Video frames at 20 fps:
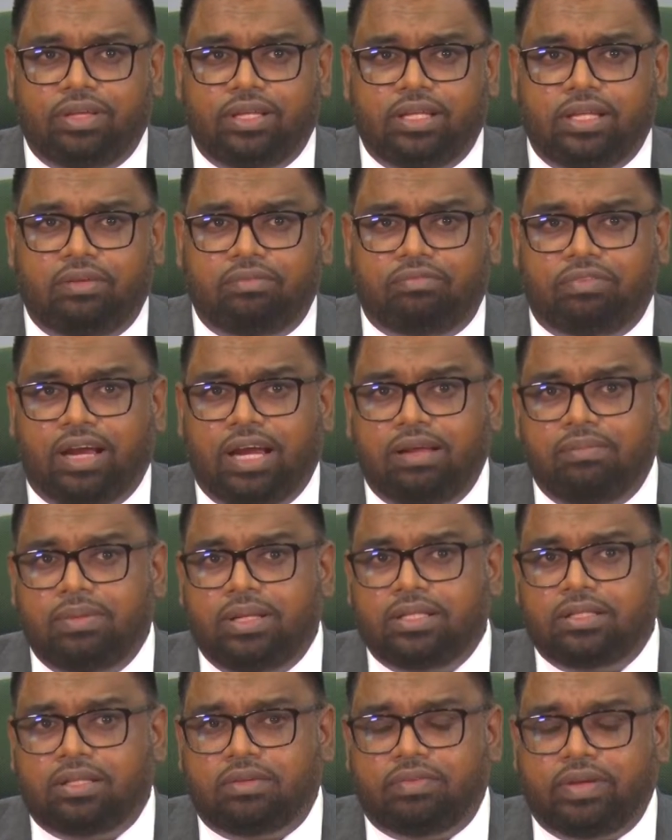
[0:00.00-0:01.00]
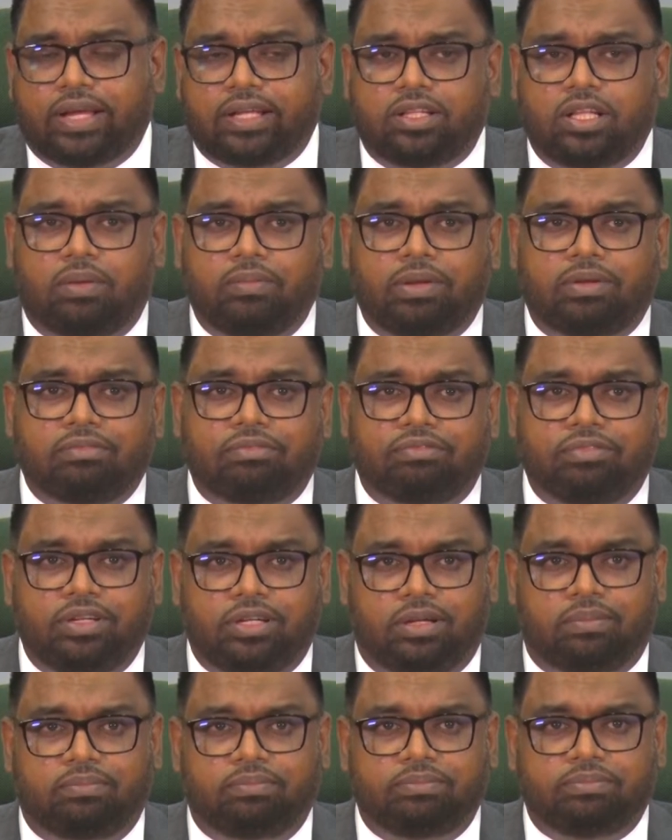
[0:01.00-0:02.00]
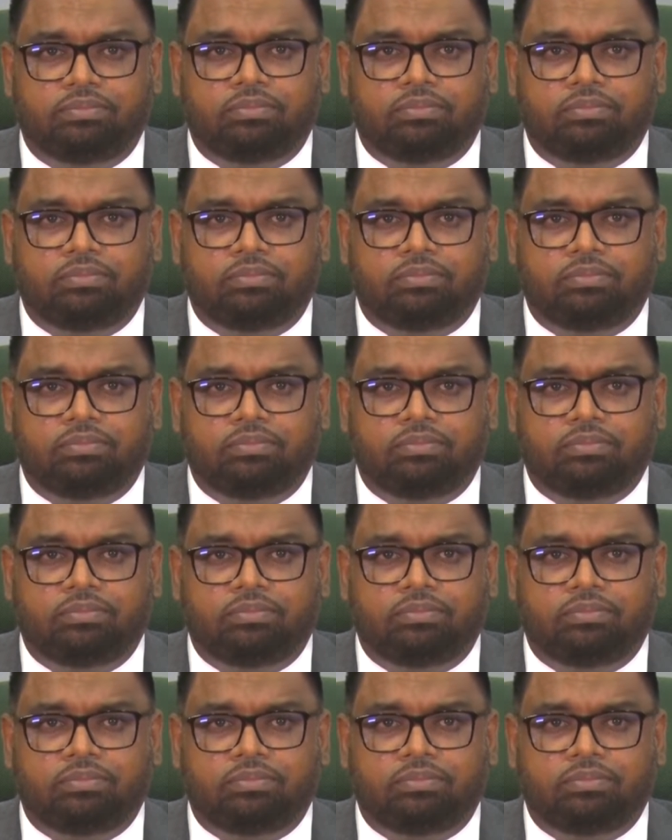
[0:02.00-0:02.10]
in an environment of economic freedom.